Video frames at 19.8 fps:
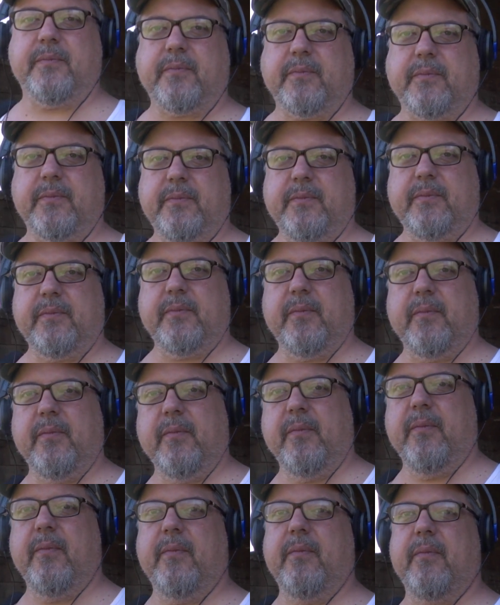Uh, how'd you
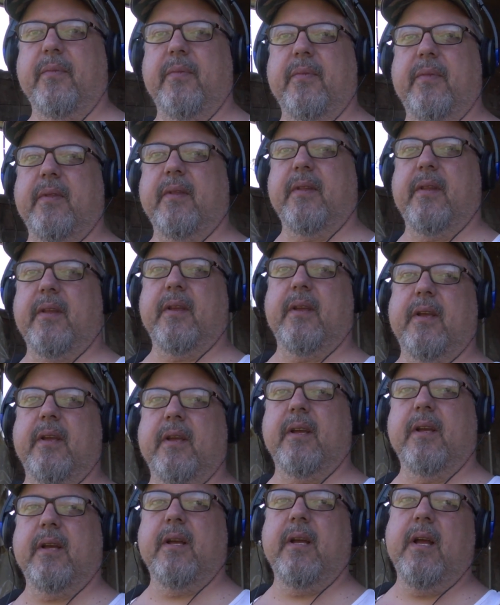get linked up with
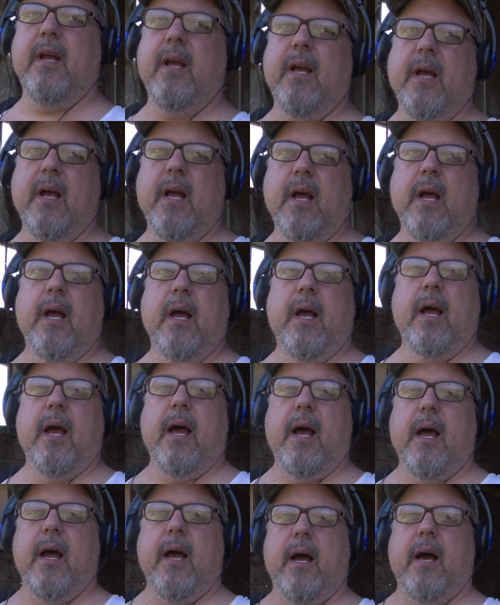Doug?
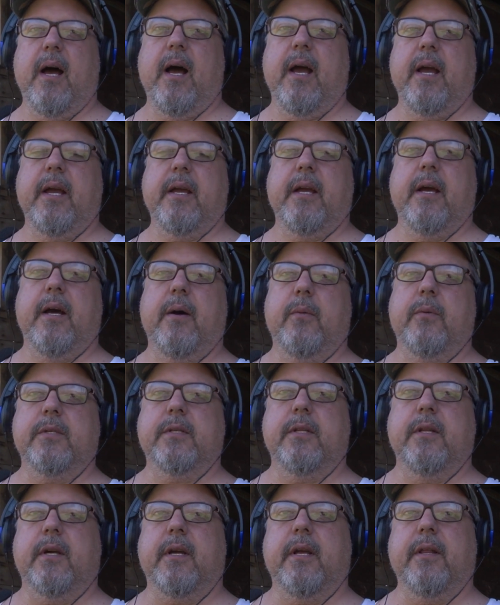I uh,
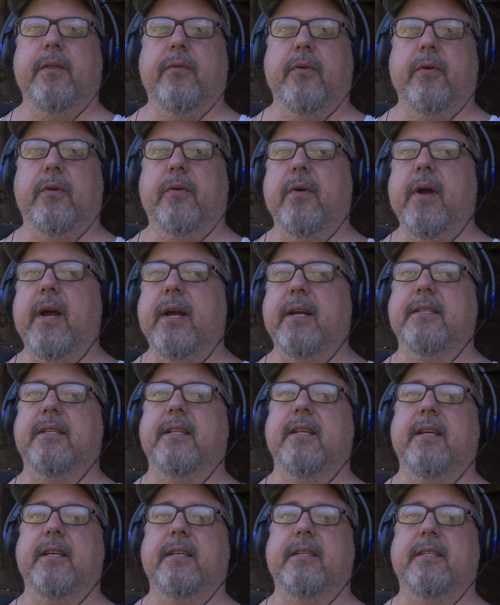was looking through
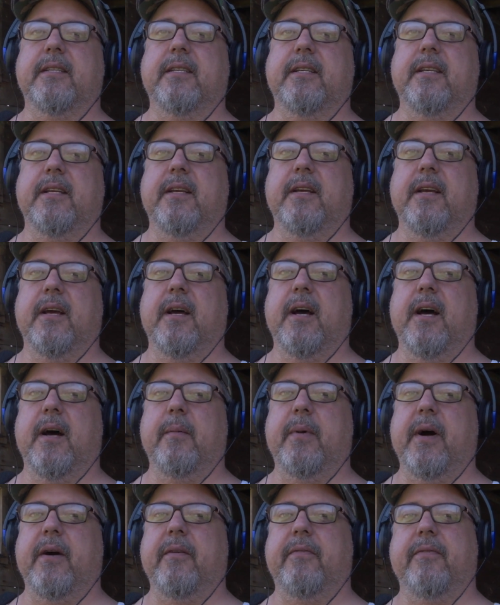Craigslist
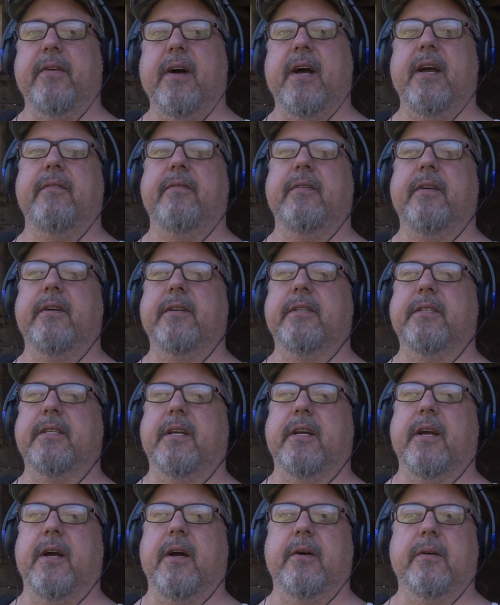uh, about five years
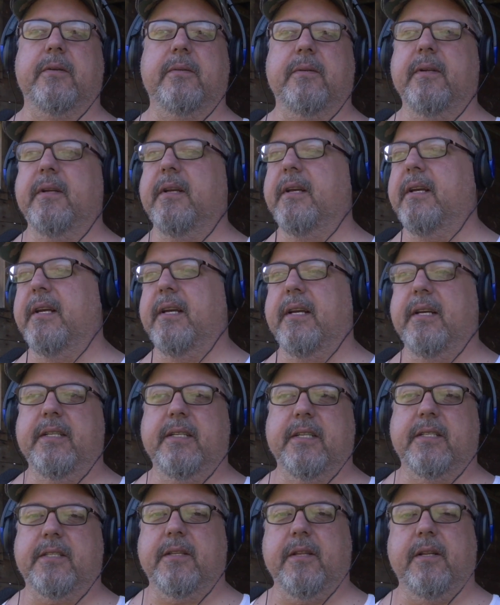ago, so
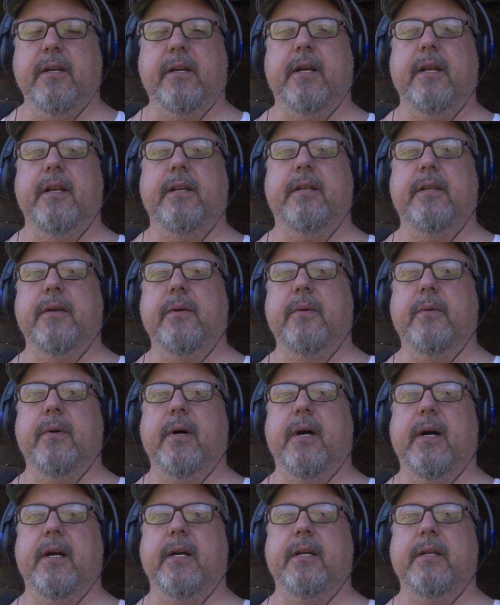just looking
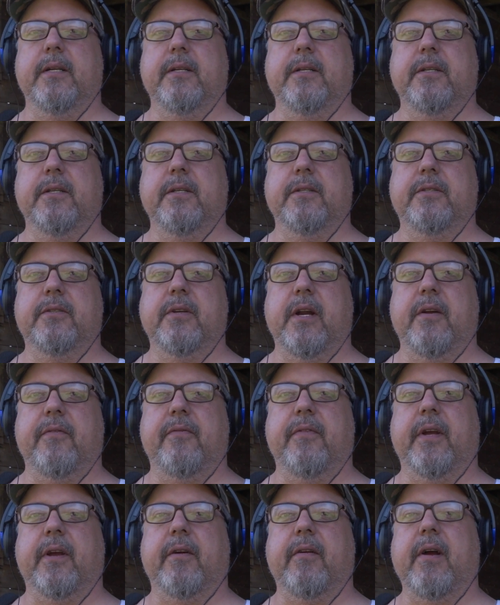to uh, uh try to
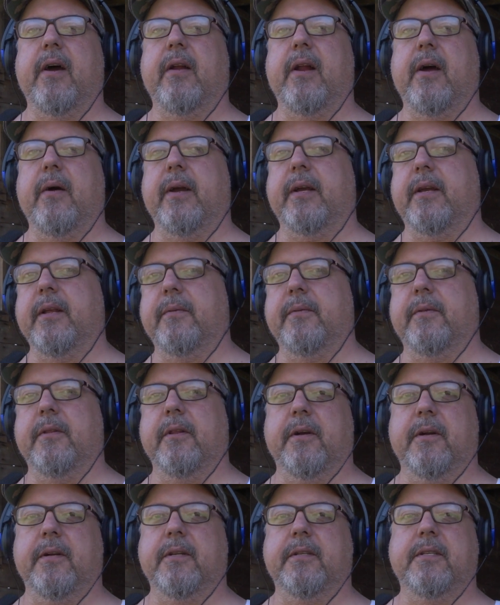figure out how I could
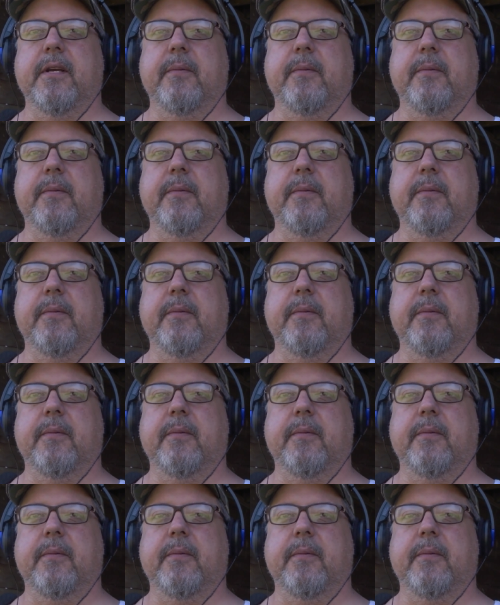yeah. learn okay.